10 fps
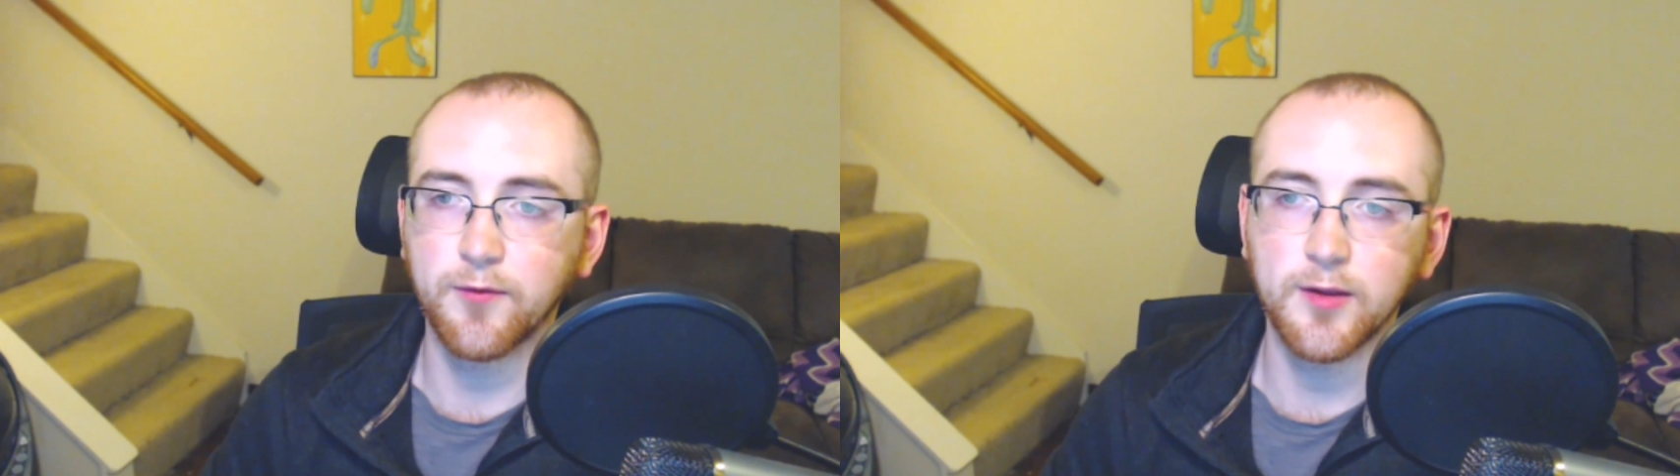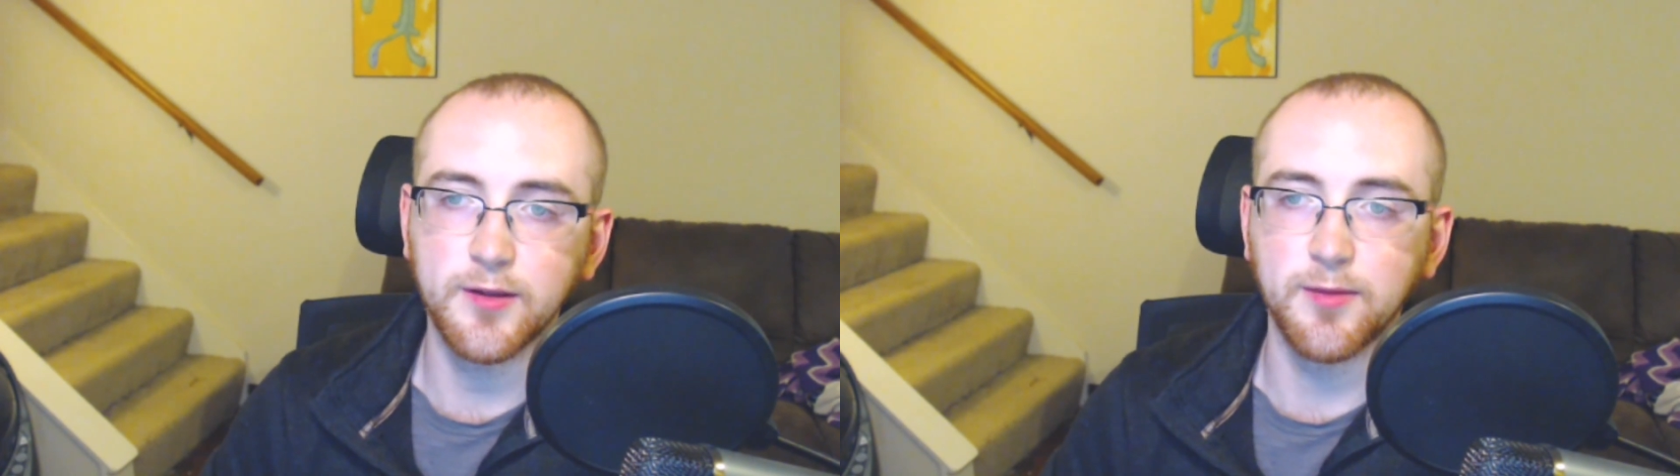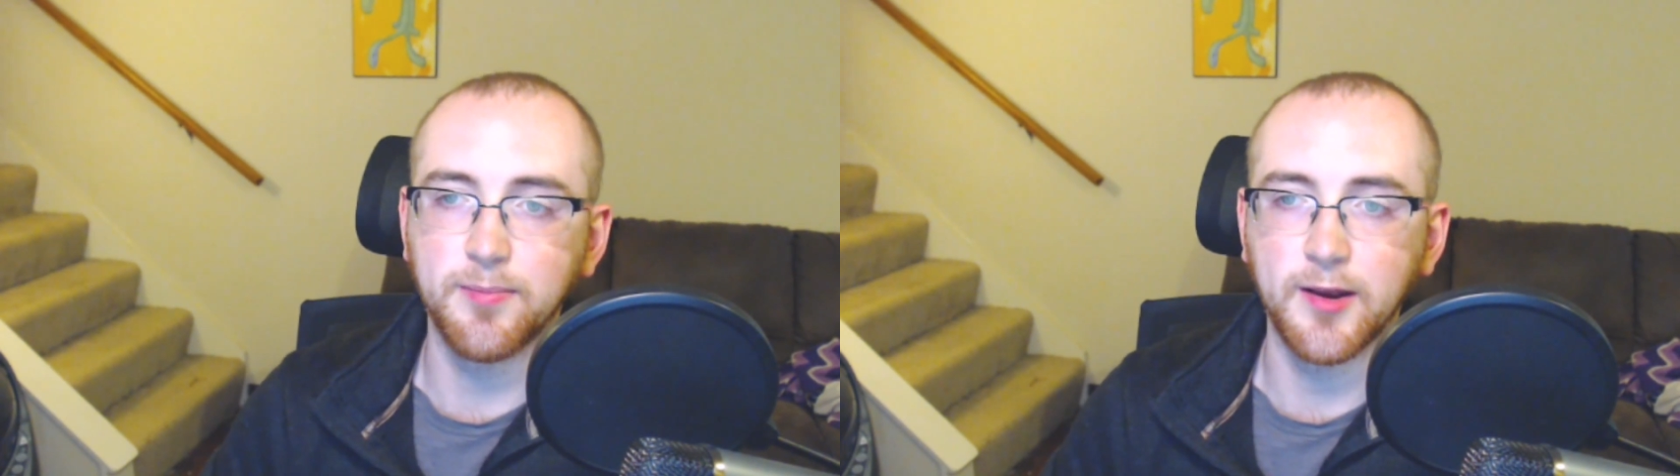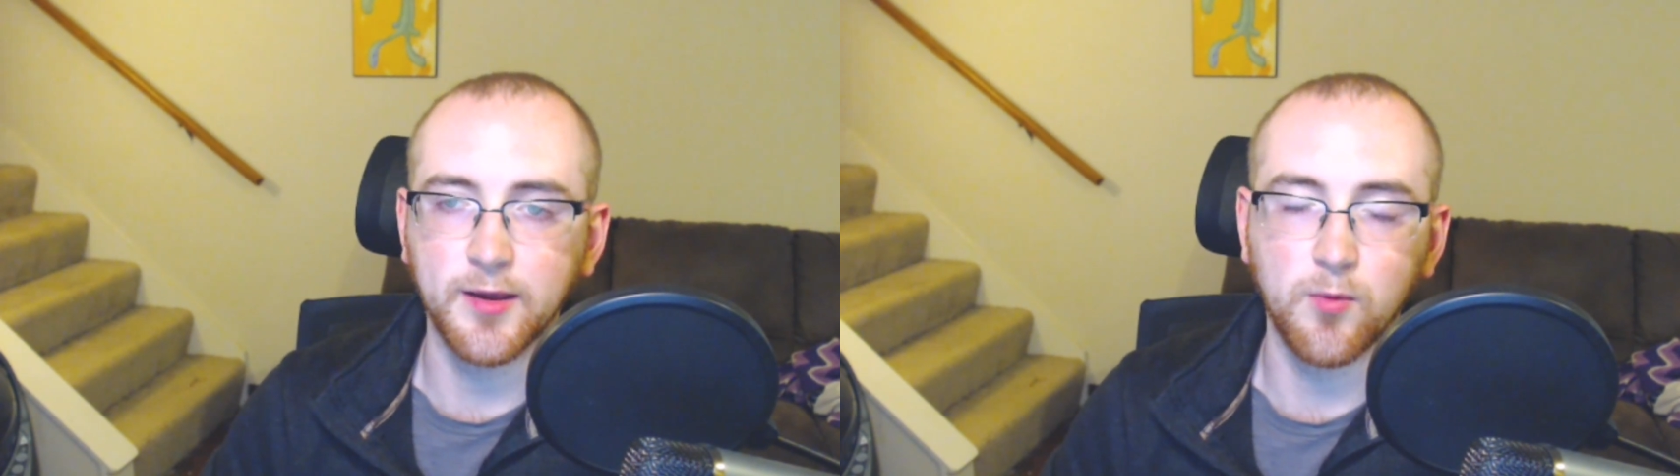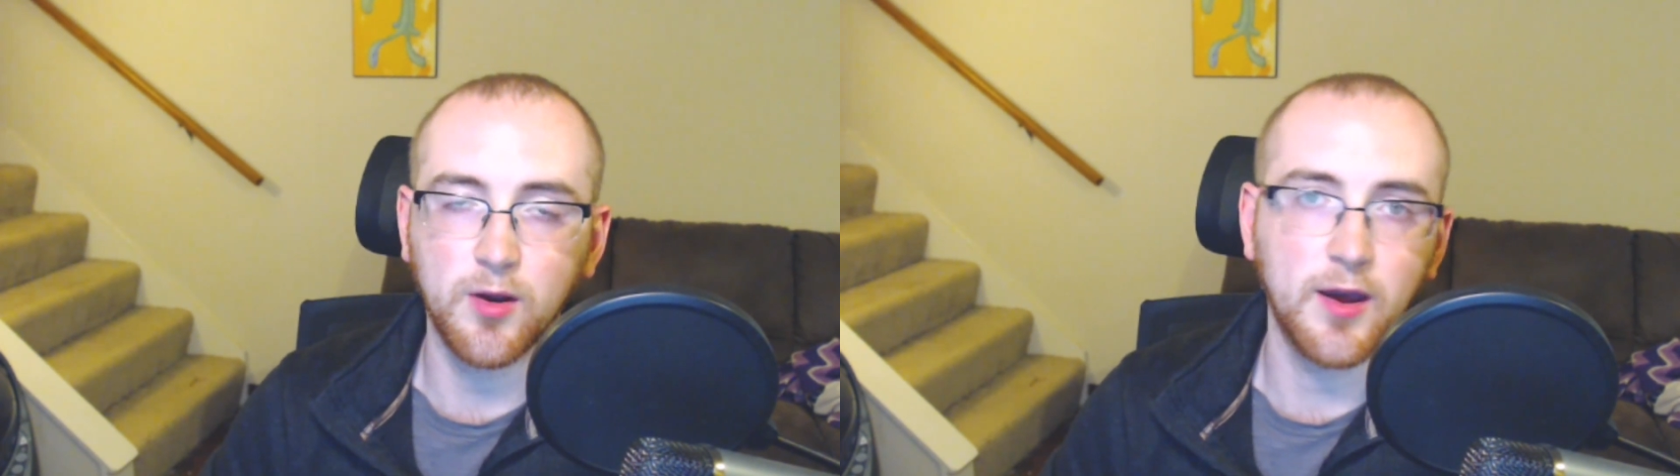friendly depending
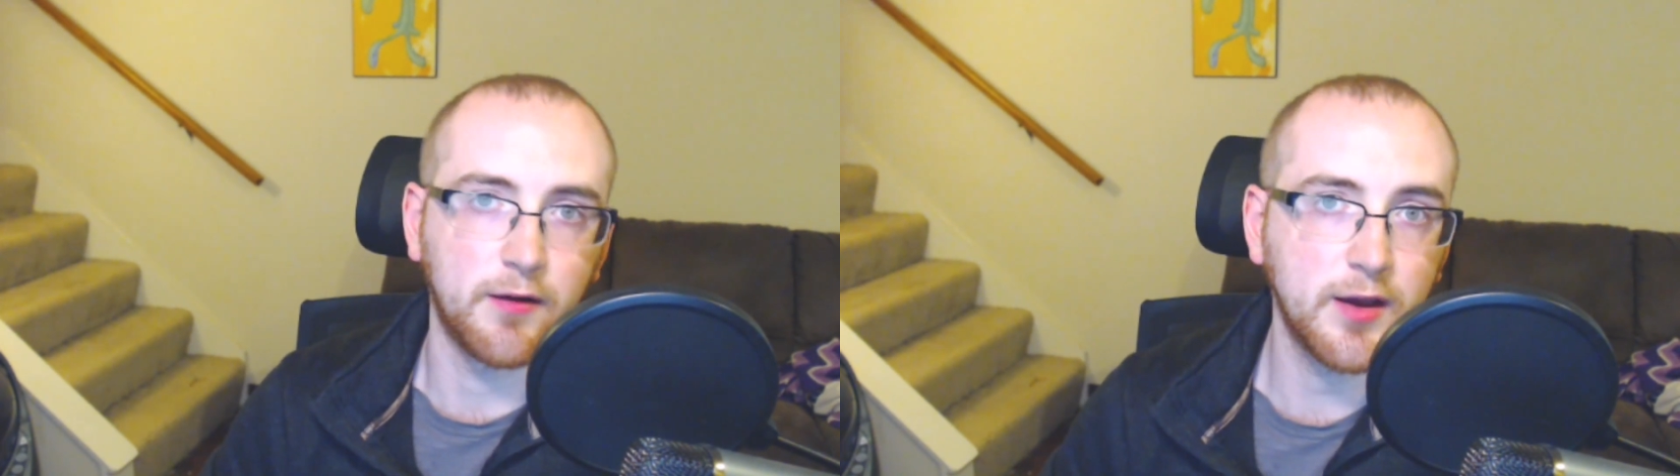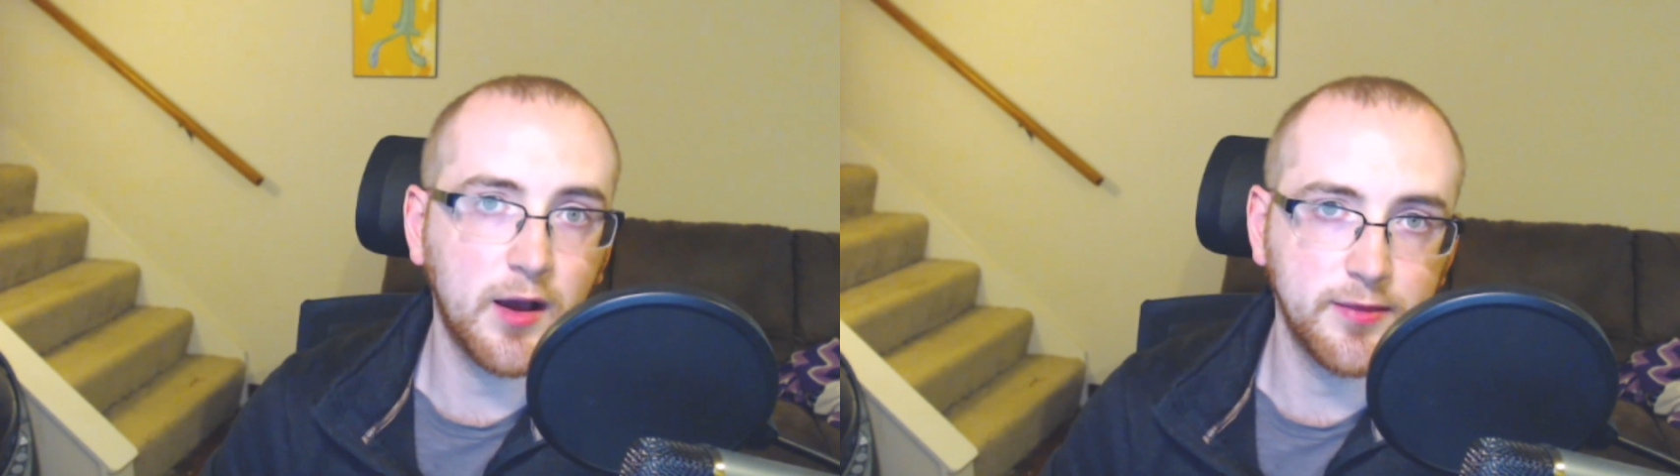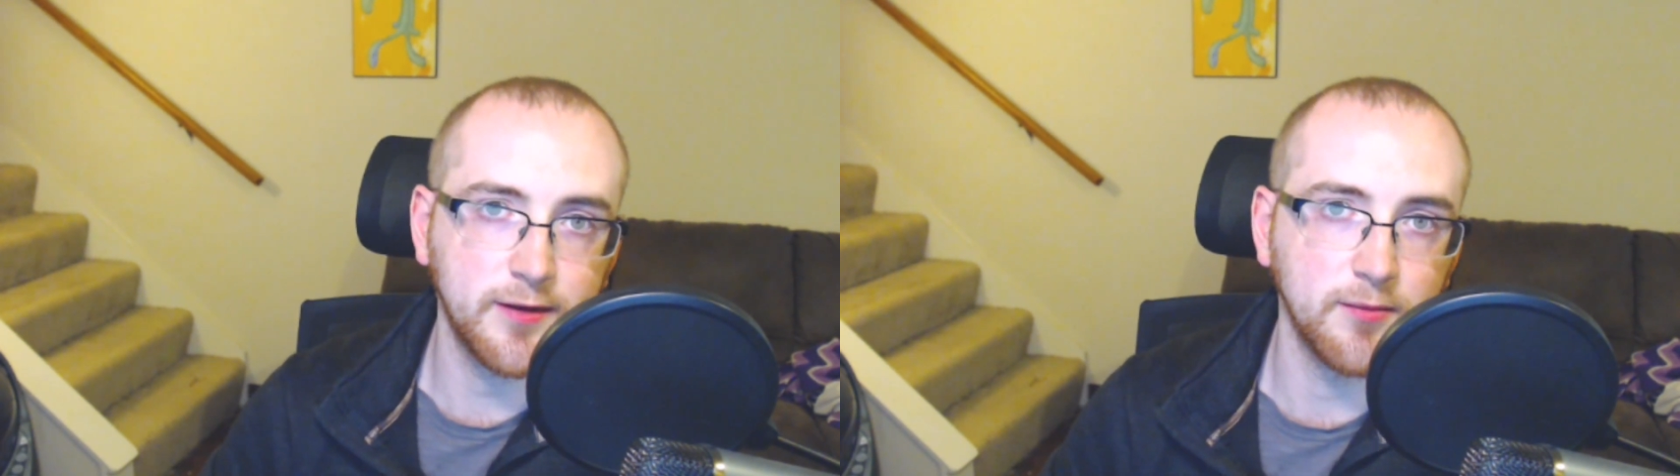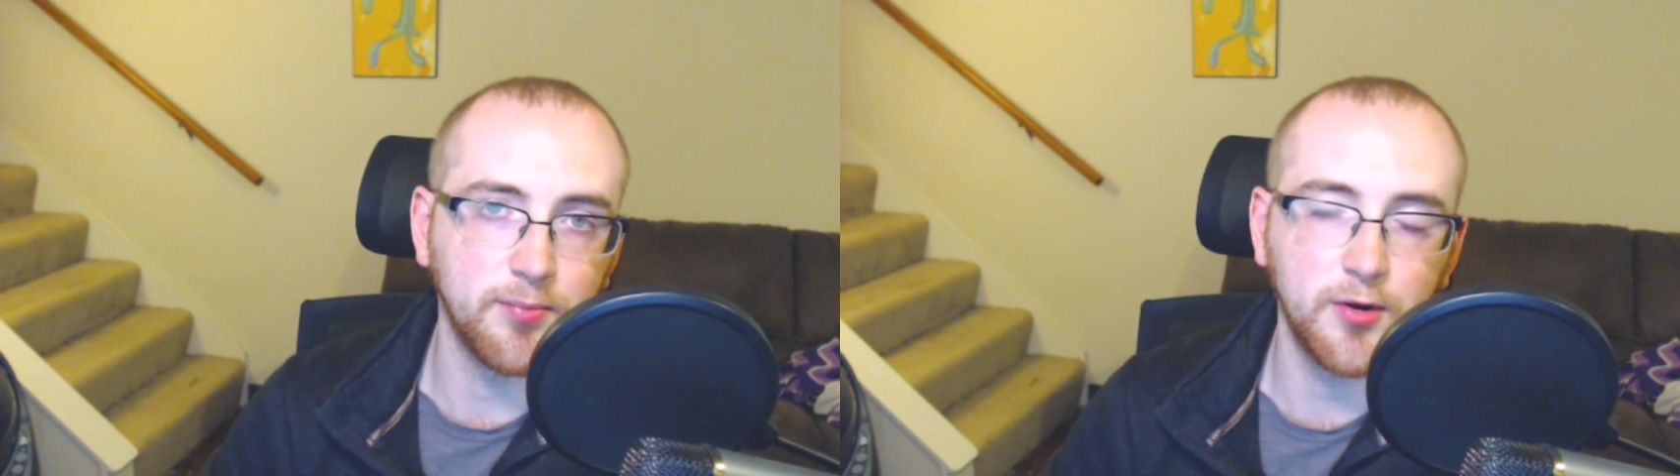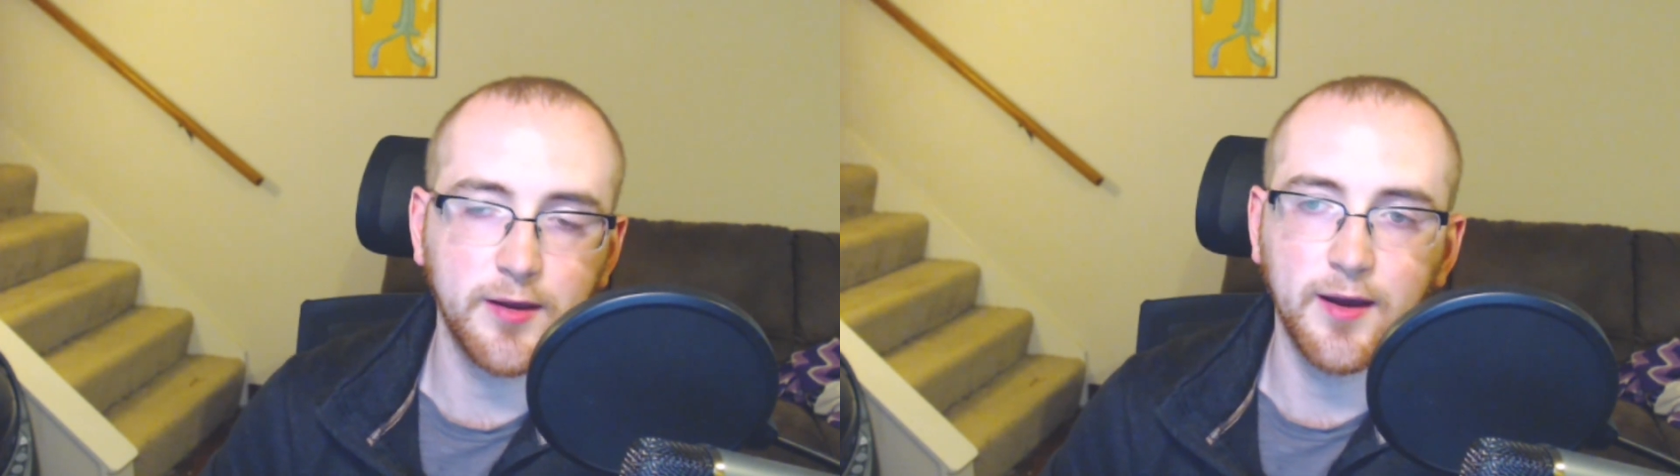on what kind of content you're
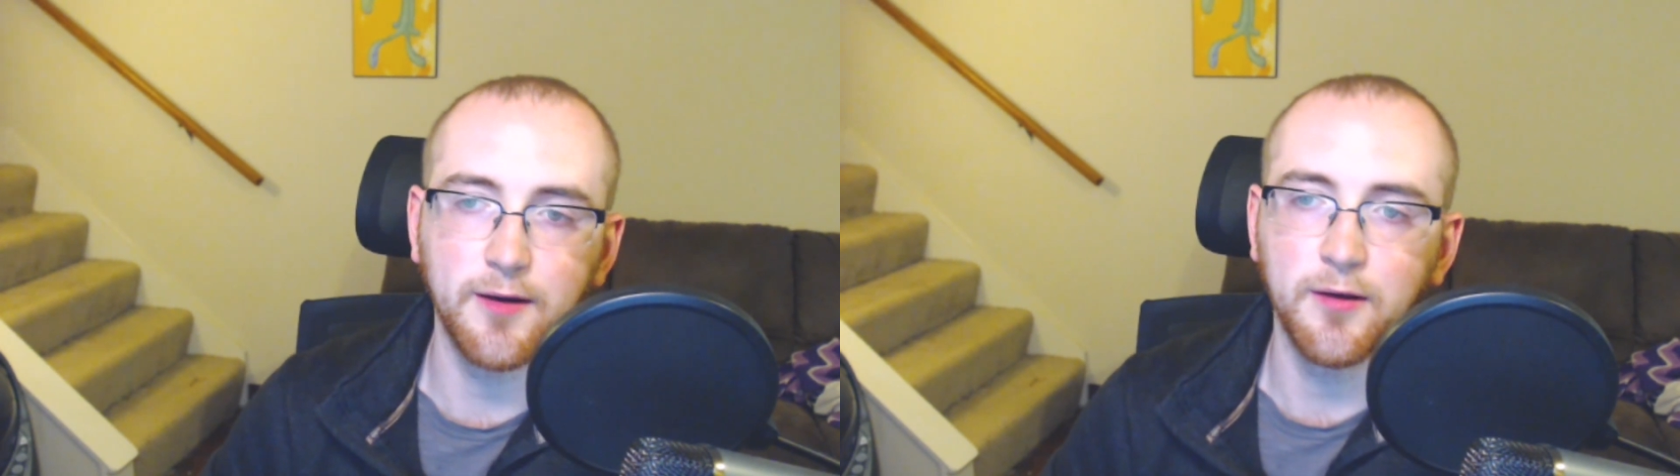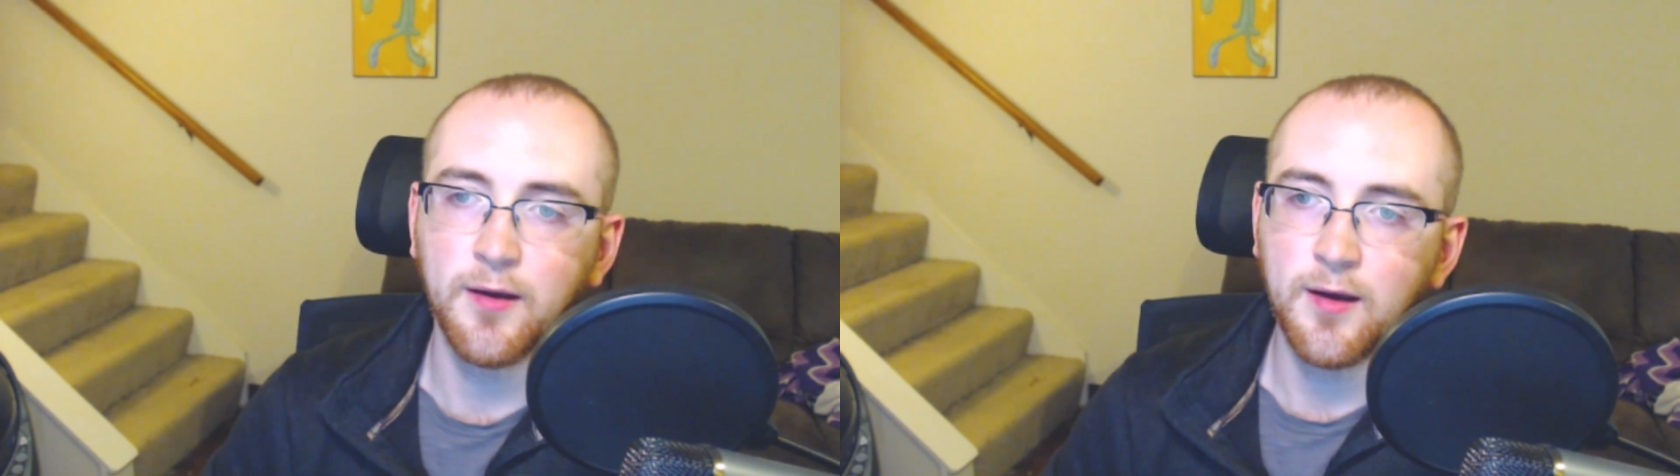putting out.